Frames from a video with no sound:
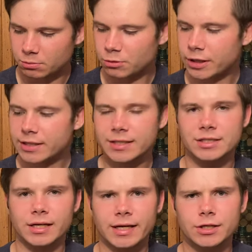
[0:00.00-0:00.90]
pretty
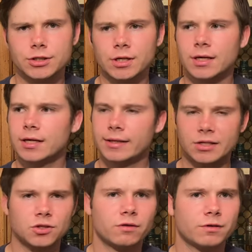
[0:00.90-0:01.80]
decent age.
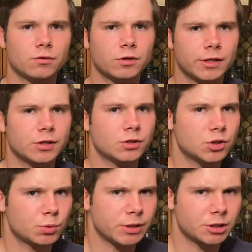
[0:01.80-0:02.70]
That's often a really good
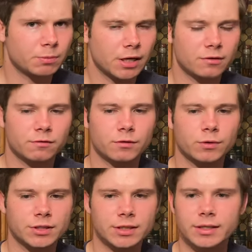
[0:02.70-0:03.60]
sweet spot for
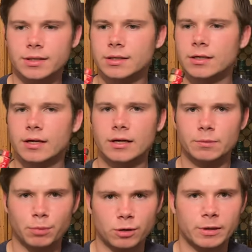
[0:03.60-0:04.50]
whiskey,
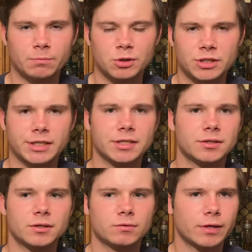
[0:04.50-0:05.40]
bourbon in
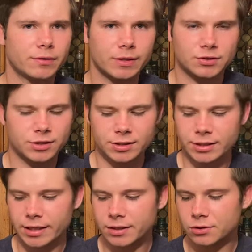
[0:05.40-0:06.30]
particular, right around 6
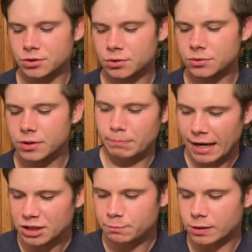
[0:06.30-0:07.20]
to 8 years old.
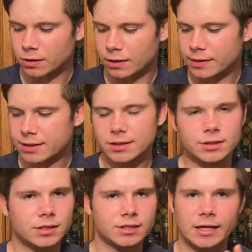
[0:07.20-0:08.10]
Mash bill on this is
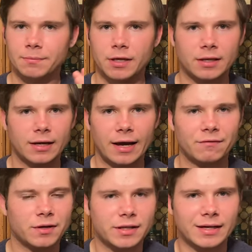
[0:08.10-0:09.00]
the same that
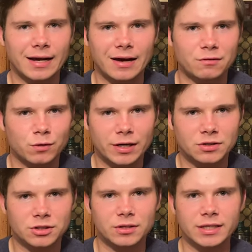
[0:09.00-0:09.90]
everything out of
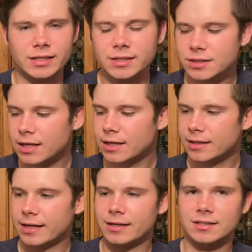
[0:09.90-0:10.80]
Wild Turkey is.
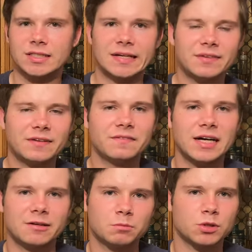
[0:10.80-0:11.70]
That is
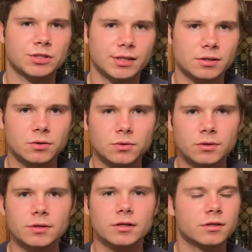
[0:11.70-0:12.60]
75%
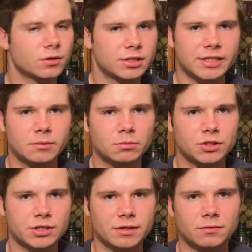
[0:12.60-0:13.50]
corn,
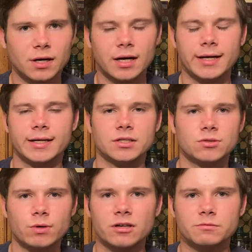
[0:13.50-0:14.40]
13% rye, and
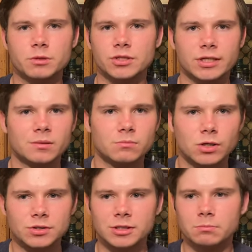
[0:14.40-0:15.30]
12%
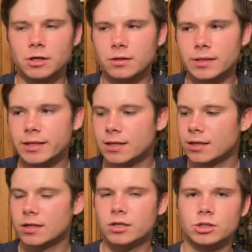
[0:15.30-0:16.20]
malted barley.
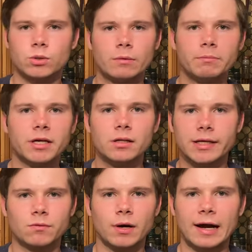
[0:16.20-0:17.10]
So a
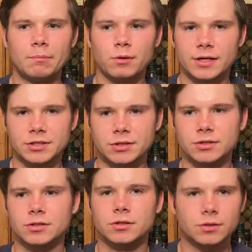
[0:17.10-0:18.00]
middling rye
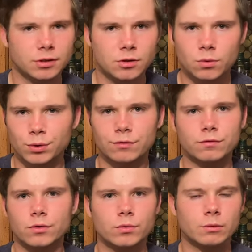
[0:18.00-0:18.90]
presence, good corn
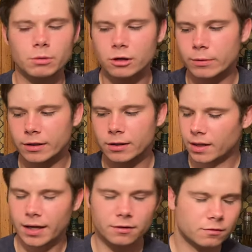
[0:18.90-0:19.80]
forward bourbon.
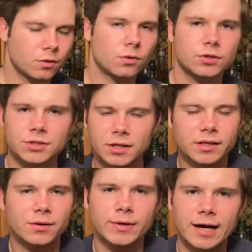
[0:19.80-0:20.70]
And of course, the
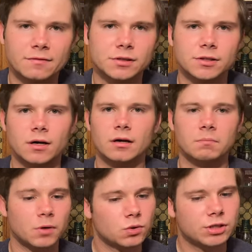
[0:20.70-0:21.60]
thing we have to talk
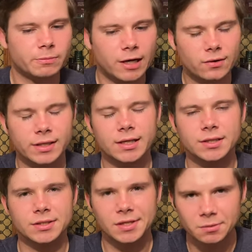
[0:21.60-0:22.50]
most about
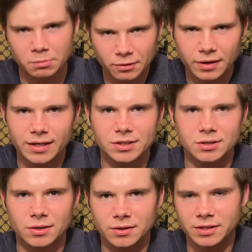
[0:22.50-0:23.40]
is the
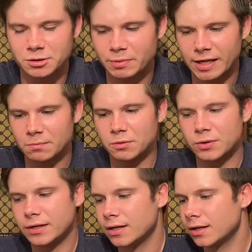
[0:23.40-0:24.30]
price on this bad boy.